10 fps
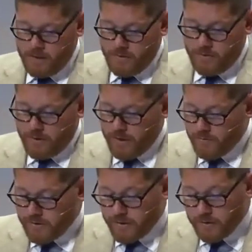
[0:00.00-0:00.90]
So there
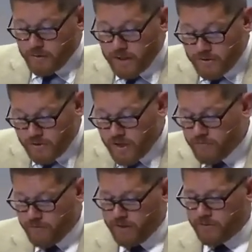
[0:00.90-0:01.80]
was the great
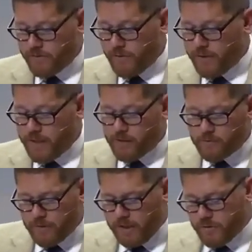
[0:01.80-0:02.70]
chief. He slowly
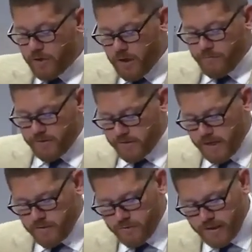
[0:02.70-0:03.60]
he took off his
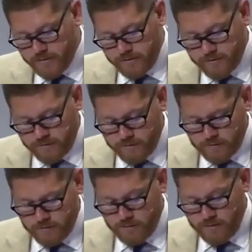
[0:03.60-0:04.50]
headdress,
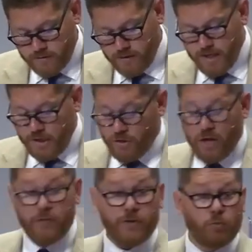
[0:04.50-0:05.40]
uh-huh. he took
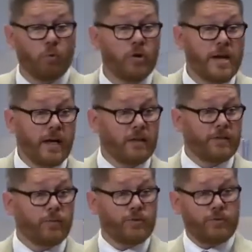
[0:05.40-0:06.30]
off his war
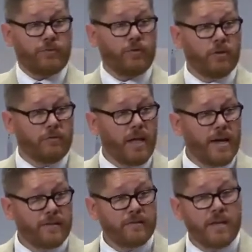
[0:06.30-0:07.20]
necklace, which was full of
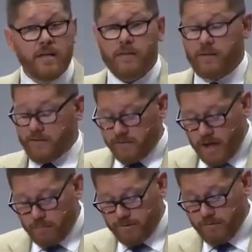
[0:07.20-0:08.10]
lion's teeth and the
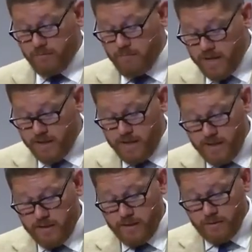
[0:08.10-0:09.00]
scalps of men that
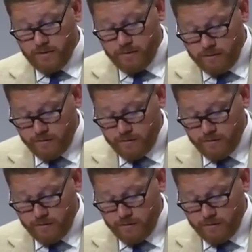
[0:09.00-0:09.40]
he'd killed.